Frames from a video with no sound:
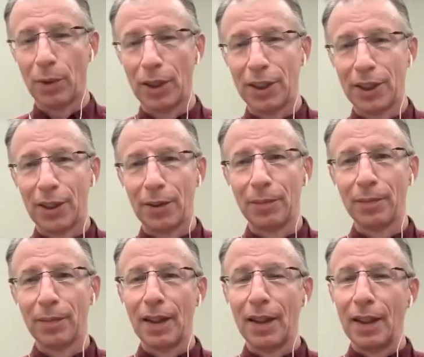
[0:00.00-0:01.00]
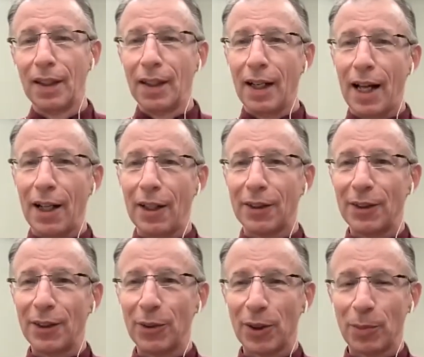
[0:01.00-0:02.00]
much, Sharon. Allan,
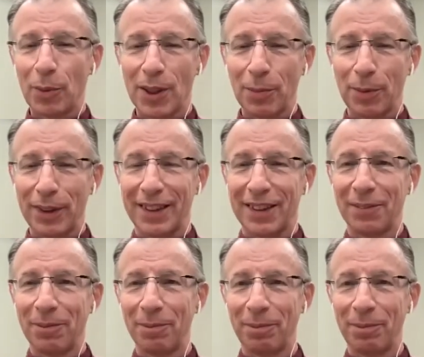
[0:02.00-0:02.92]
your response, please.